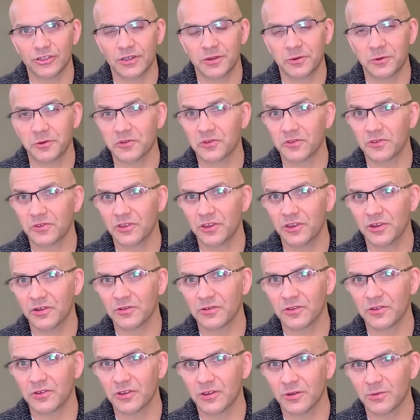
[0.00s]
I was scared
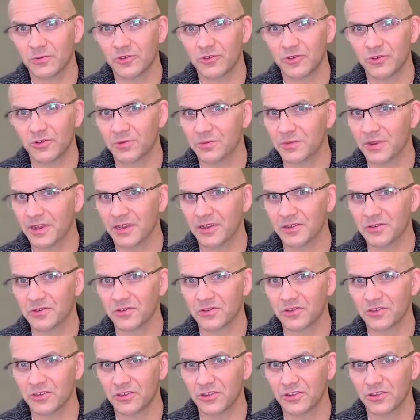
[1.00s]
to come to a
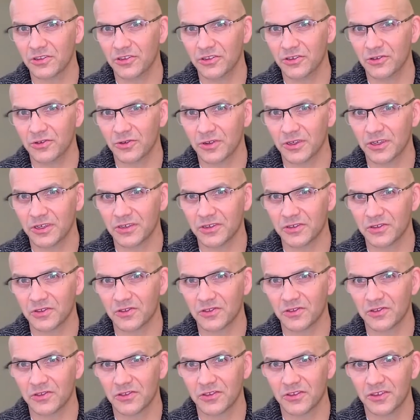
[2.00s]
mosque in the
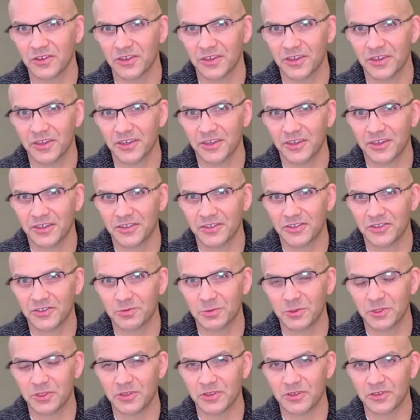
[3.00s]
US just
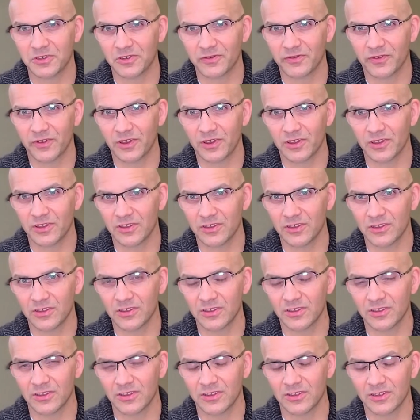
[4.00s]
because of all
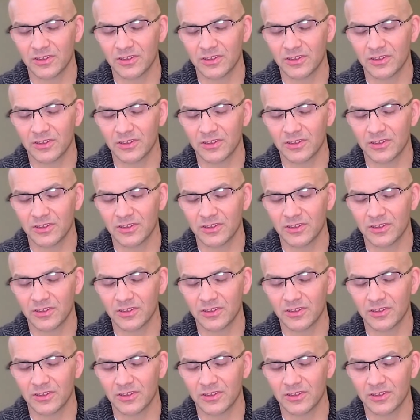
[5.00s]
the